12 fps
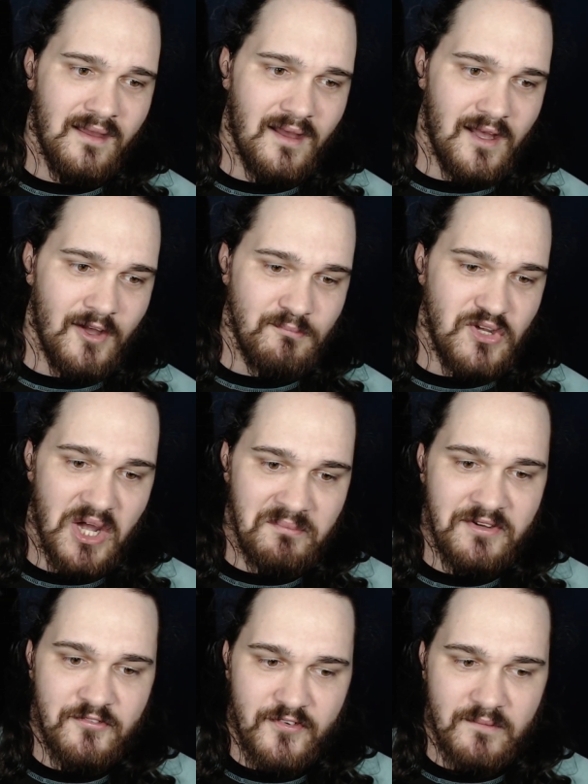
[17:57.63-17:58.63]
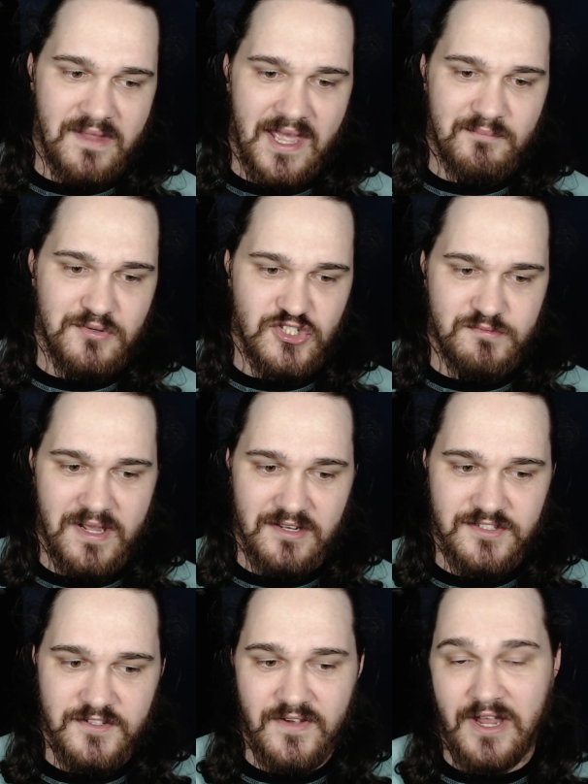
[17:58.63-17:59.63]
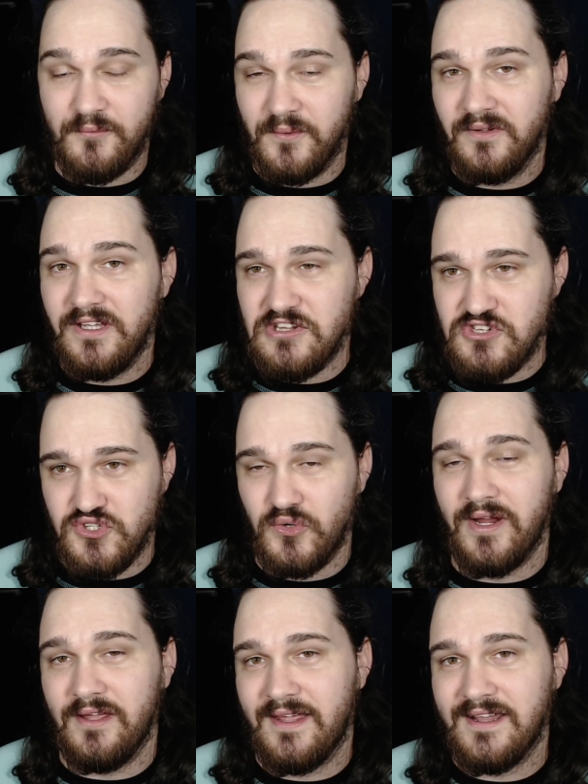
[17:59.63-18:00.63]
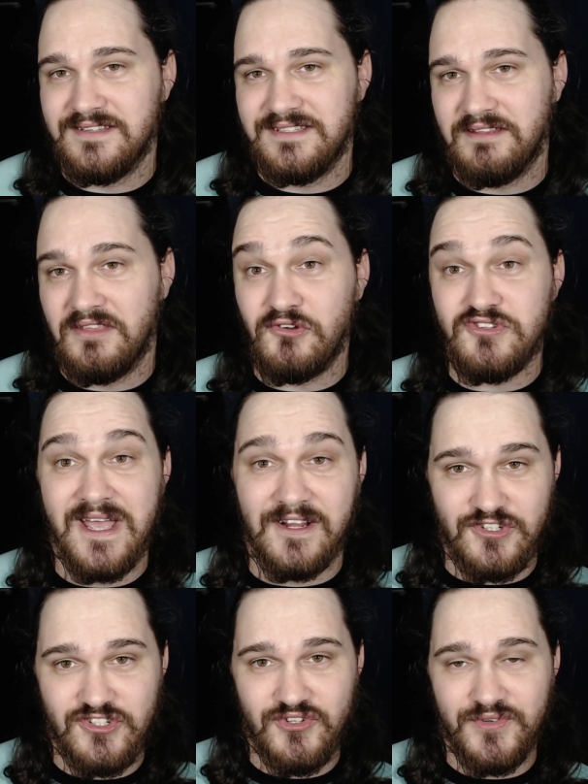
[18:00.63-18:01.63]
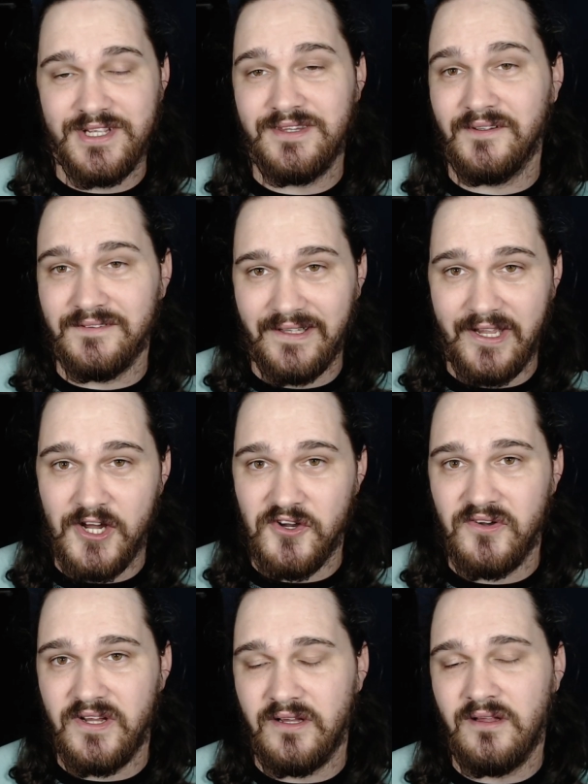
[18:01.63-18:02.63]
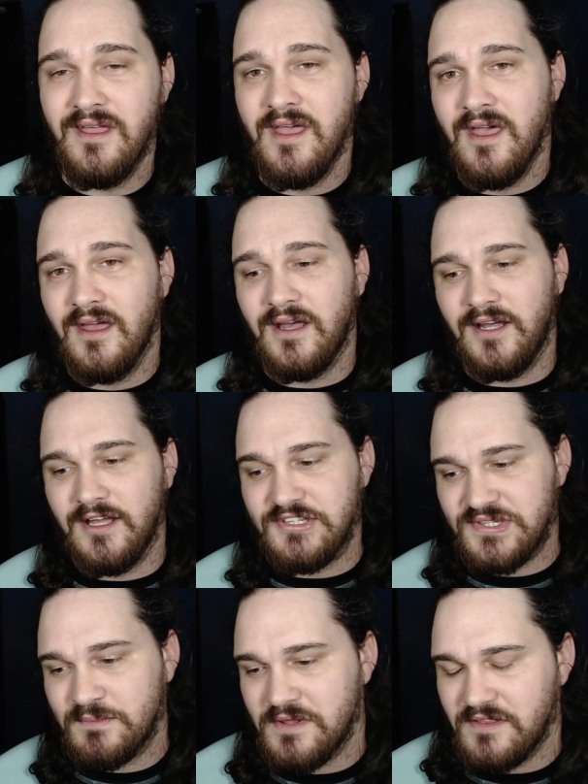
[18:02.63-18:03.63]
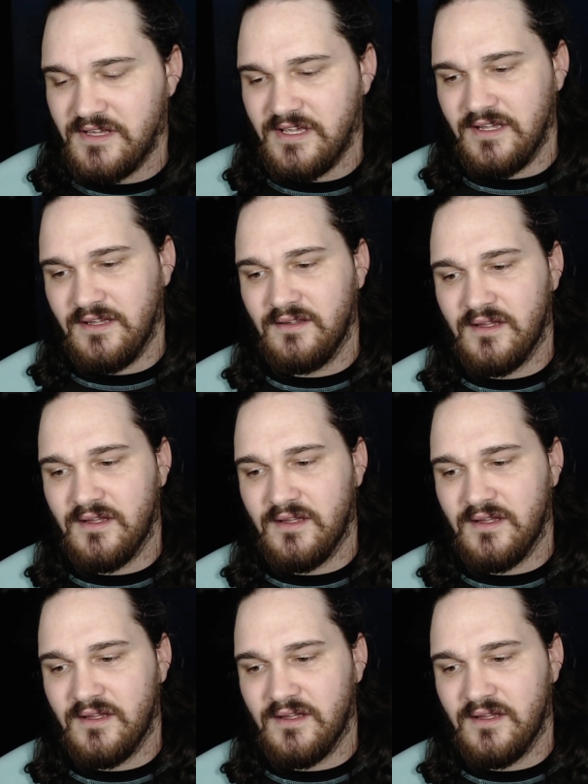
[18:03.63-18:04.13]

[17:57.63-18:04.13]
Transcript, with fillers: um, coming from that perspective i really enjoy it like i said they're texturing they're layering uh, some of the